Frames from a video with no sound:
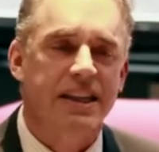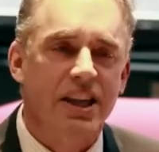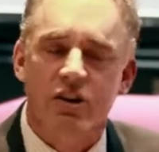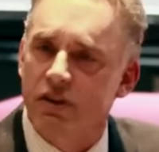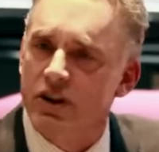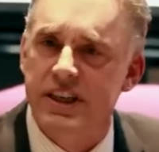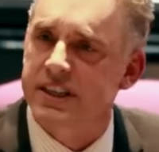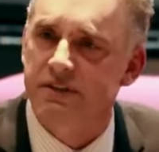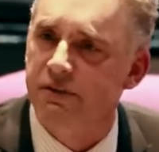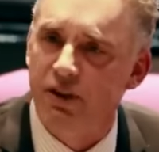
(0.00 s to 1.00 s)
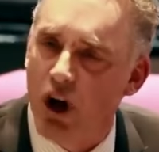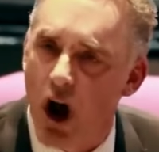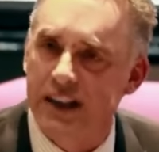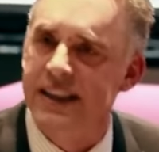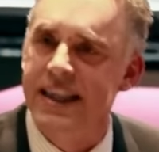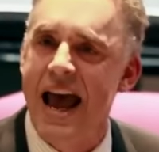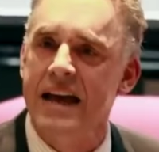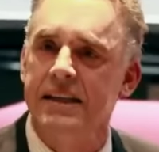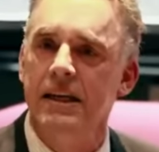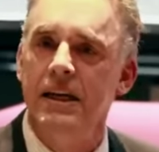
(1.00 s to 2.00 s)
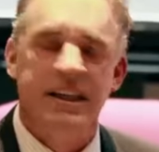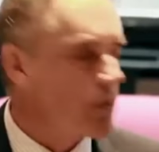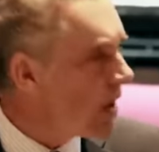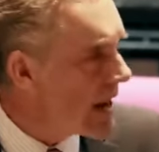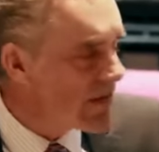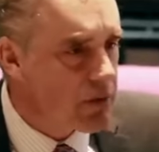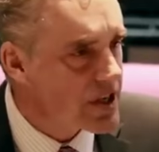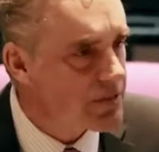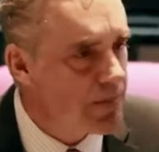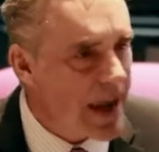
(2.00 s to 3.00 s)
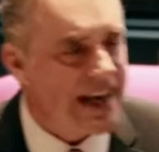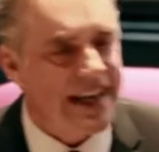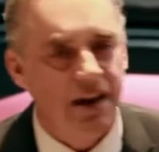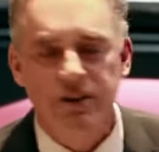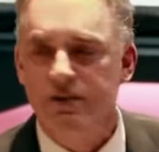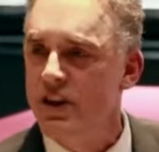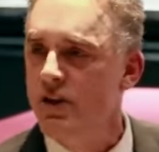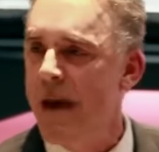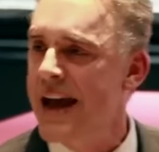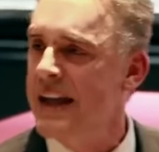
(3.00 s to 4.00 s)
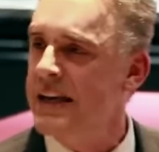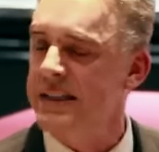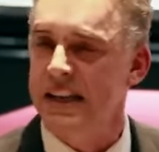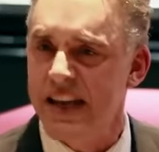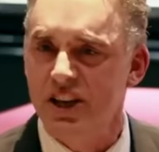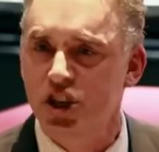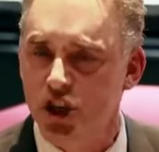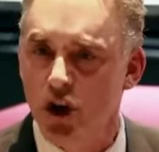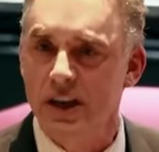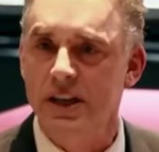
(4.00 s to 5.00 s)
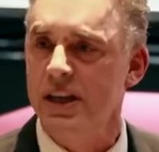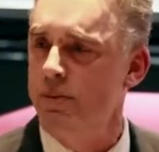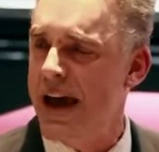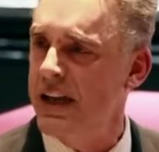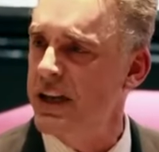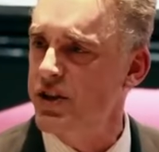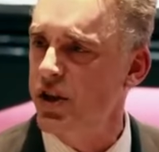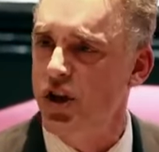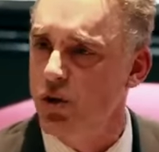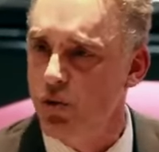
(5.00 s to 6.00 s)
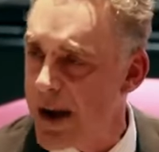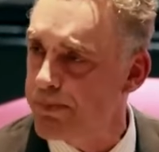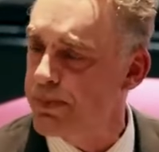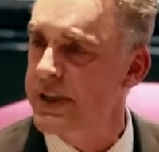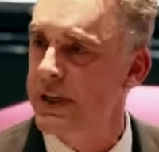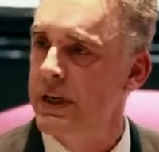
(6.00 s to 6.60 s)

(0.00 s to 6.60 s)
And the mm-hmm. universities have forgotten that. It's why everyone's bailing out of the humanities, and they should. The humanities are mm-hmm. corrupt.